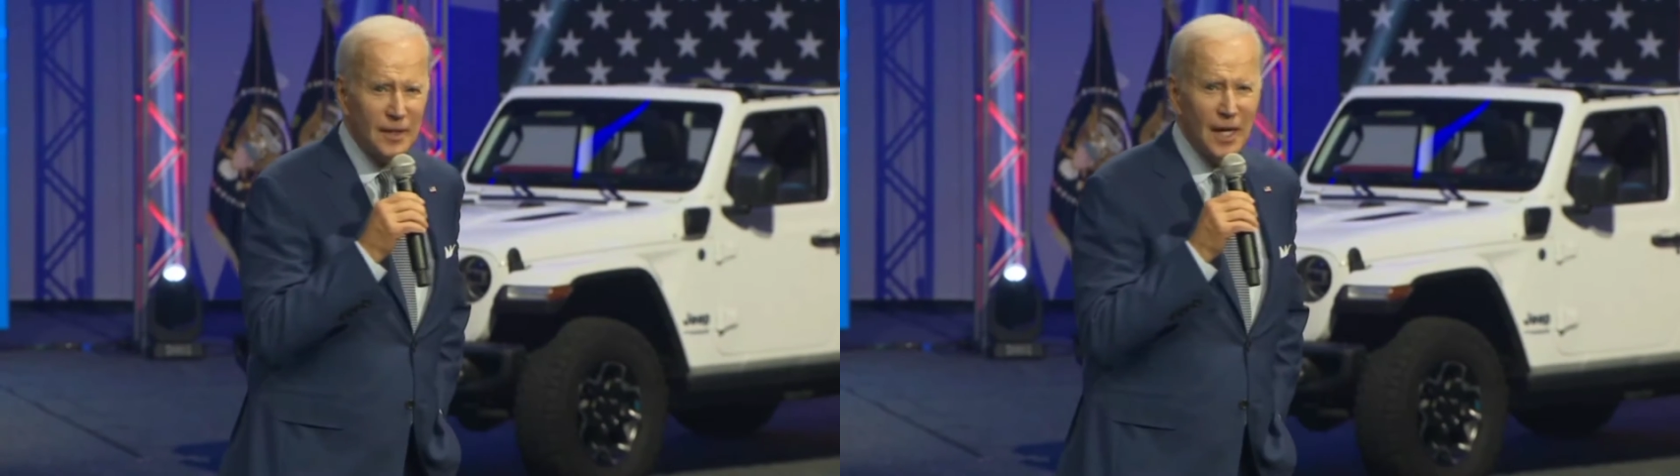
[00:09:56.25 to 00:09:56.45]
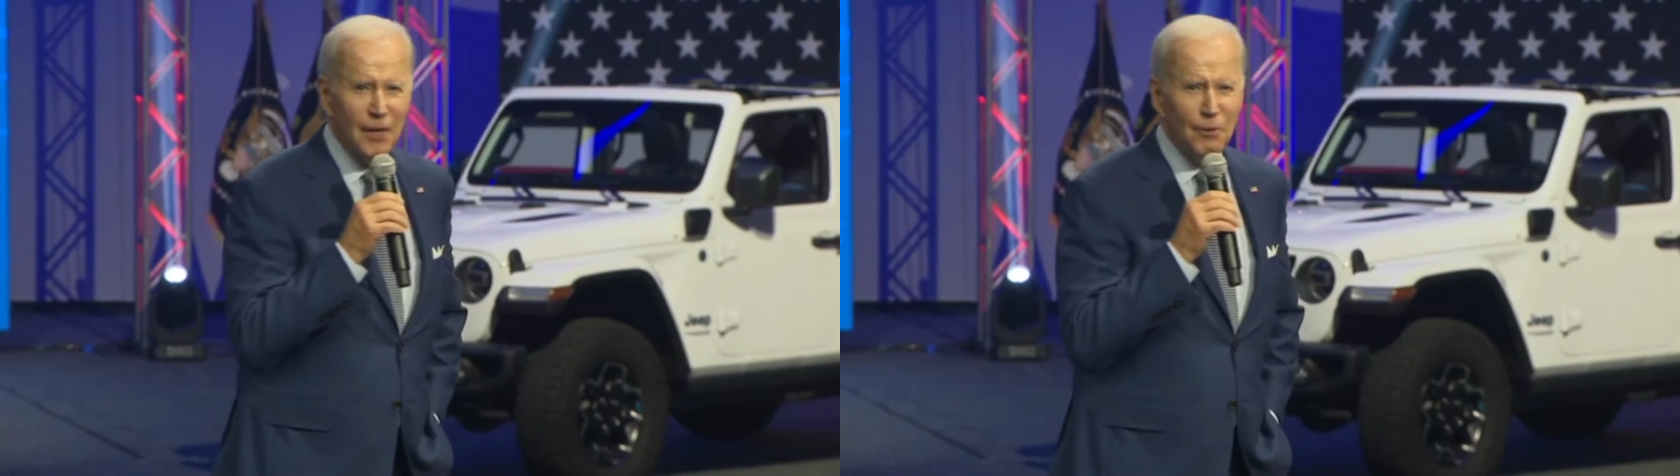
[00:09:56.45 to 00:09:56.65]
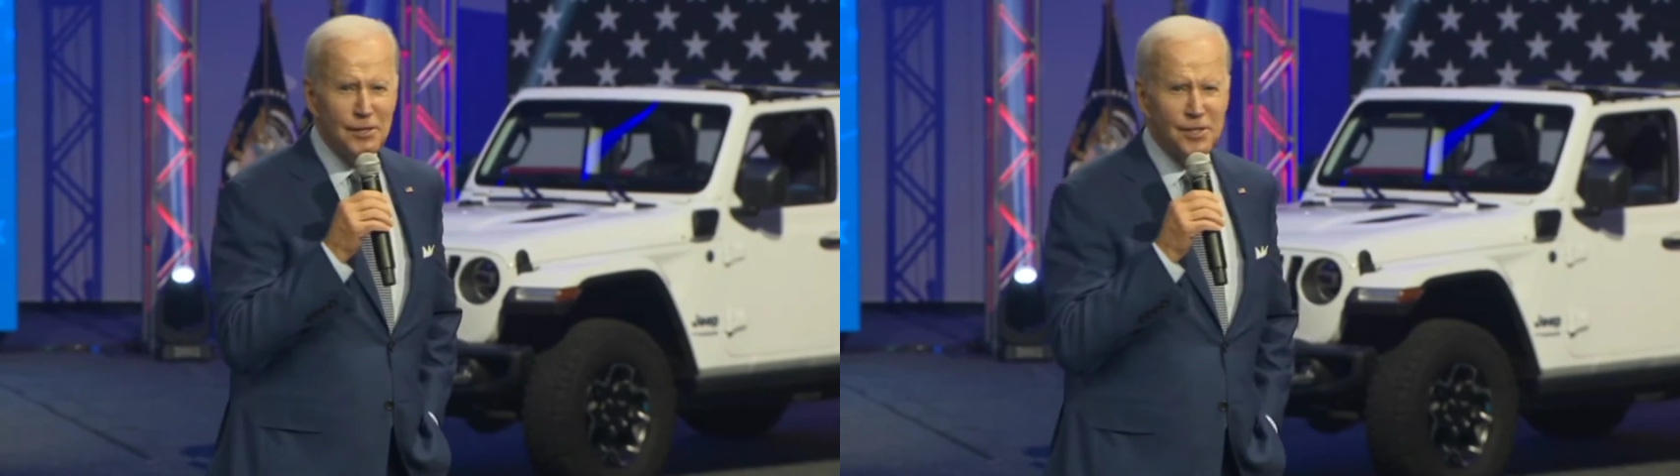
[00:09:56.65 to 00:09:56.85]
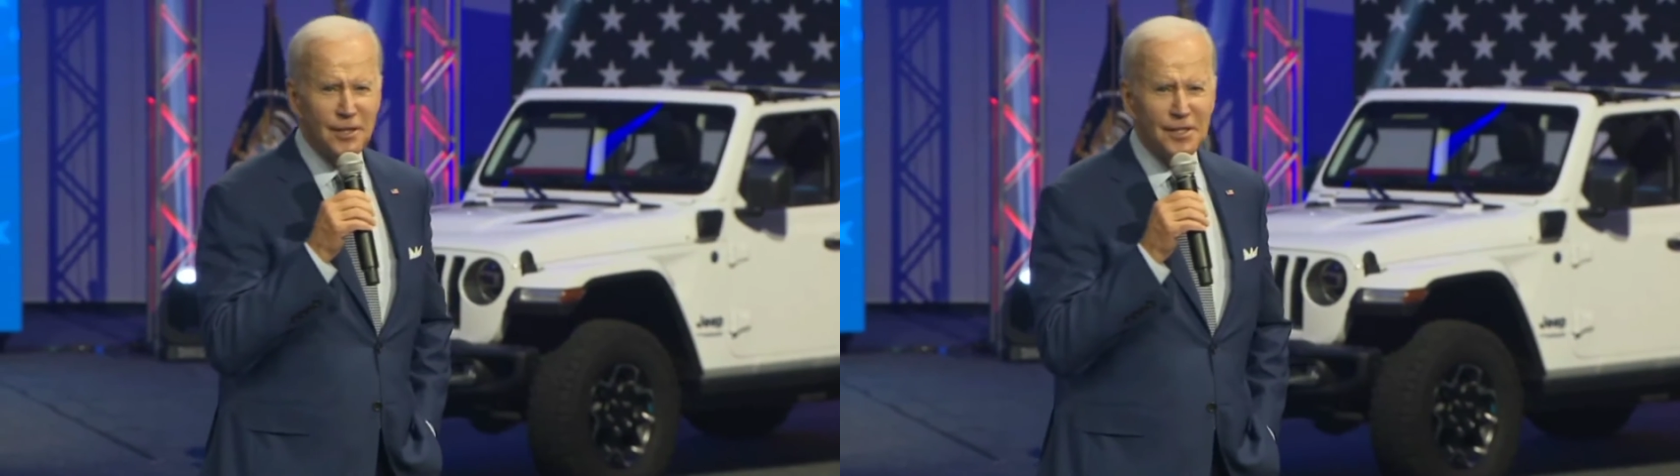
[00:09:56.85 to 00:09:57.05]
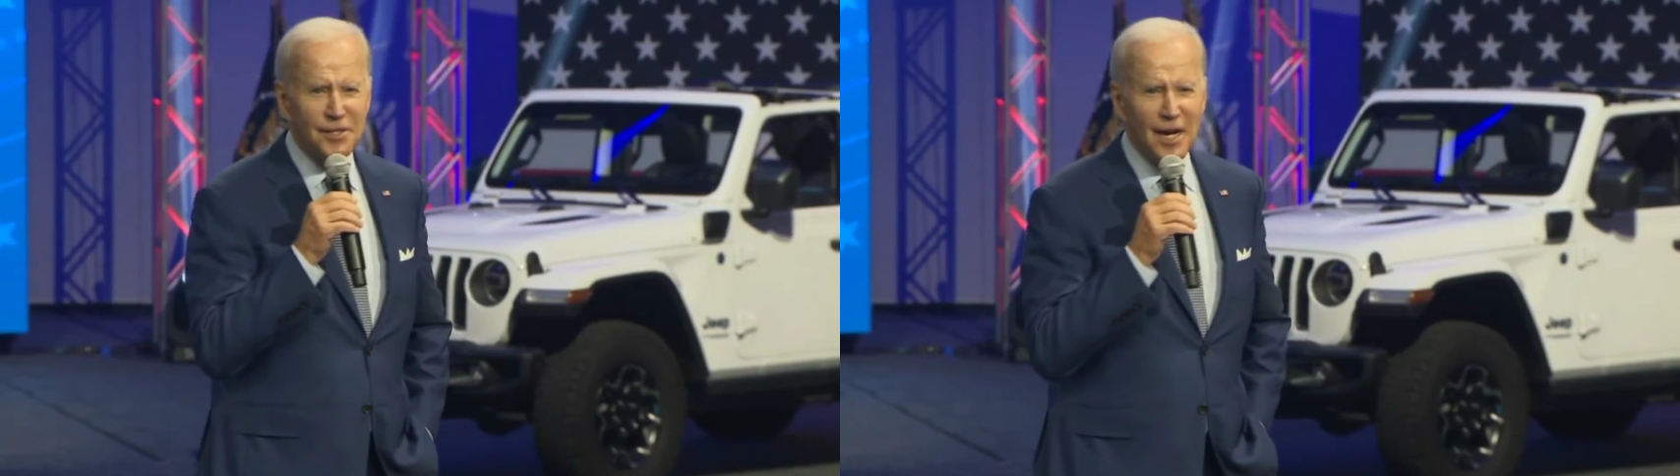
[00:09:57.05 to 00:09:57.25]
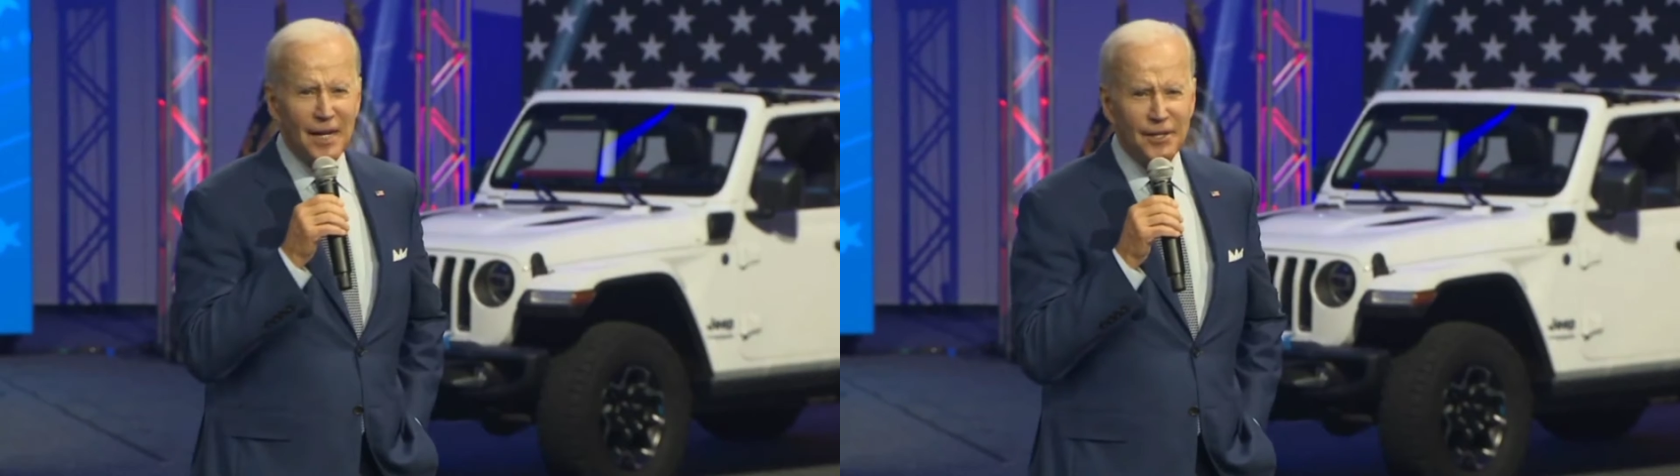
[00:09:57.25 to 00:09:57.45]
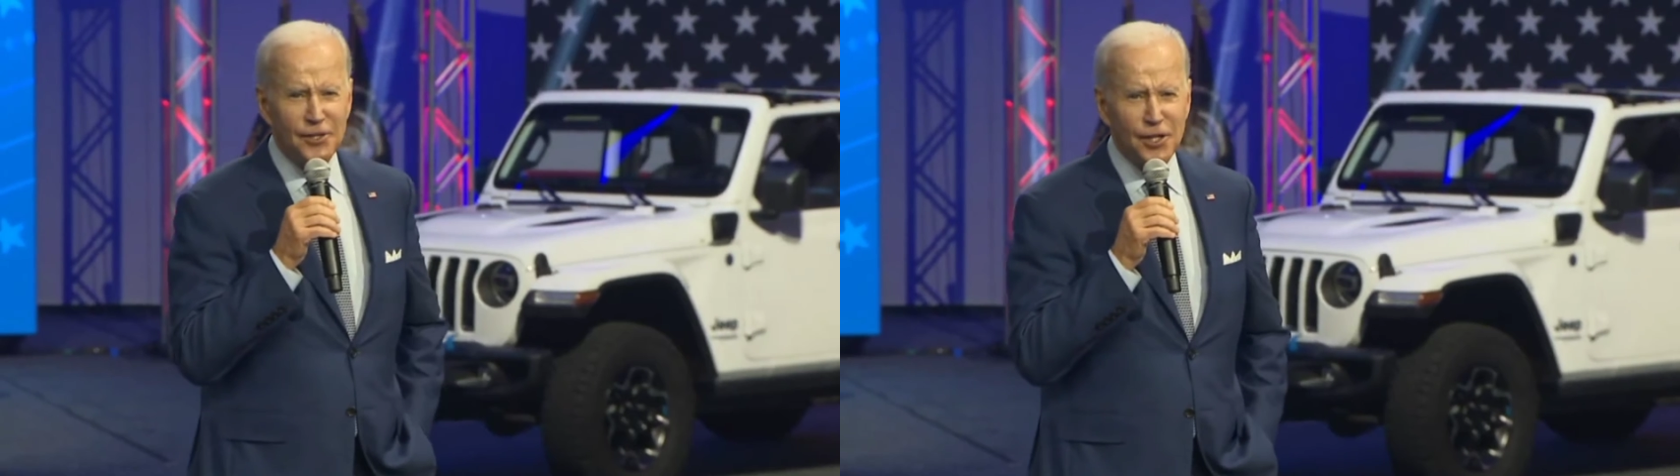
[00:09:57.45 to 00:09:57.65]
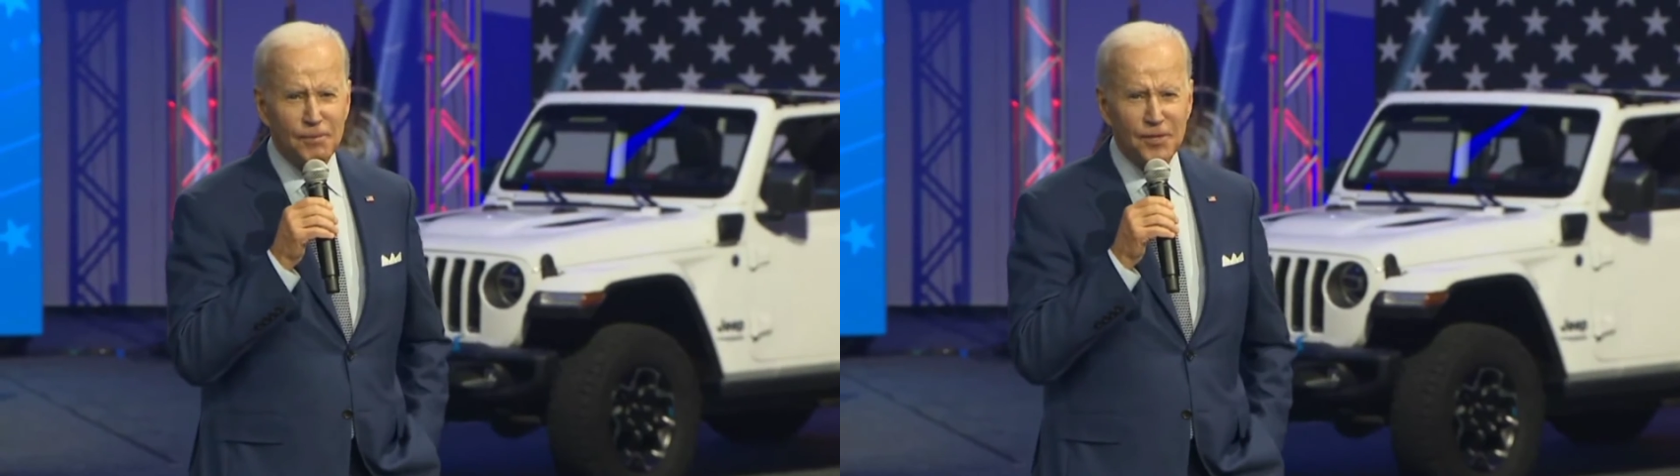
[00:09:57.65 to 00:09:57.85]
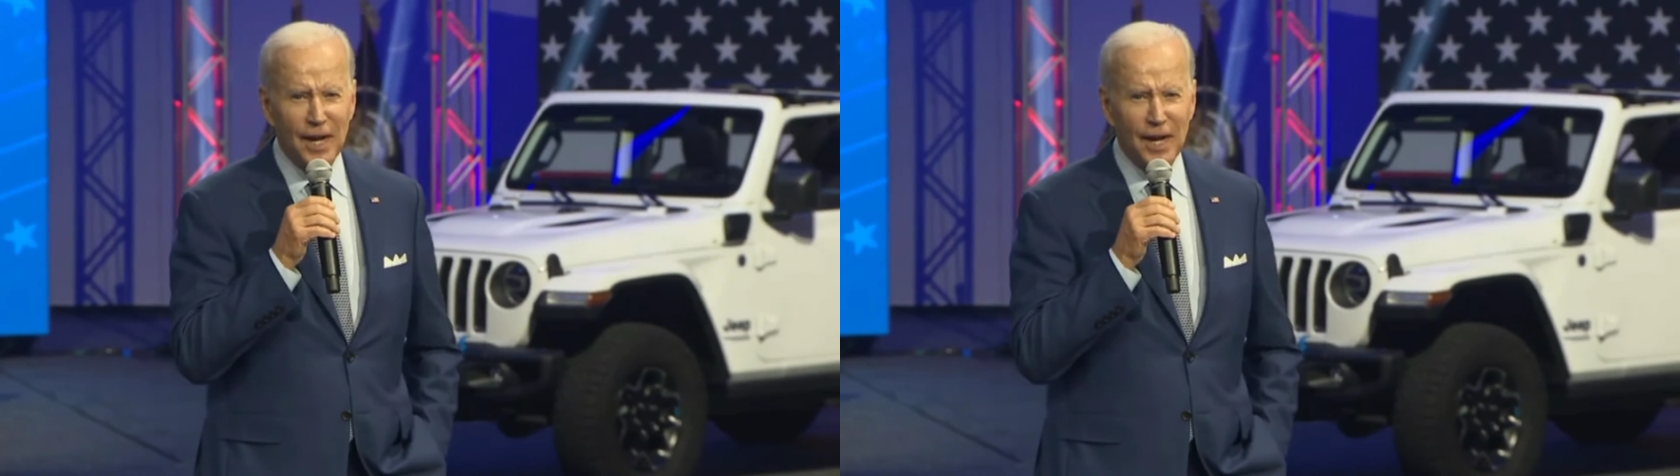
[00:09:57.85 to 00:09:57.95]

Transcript: I recently signed the CHIPS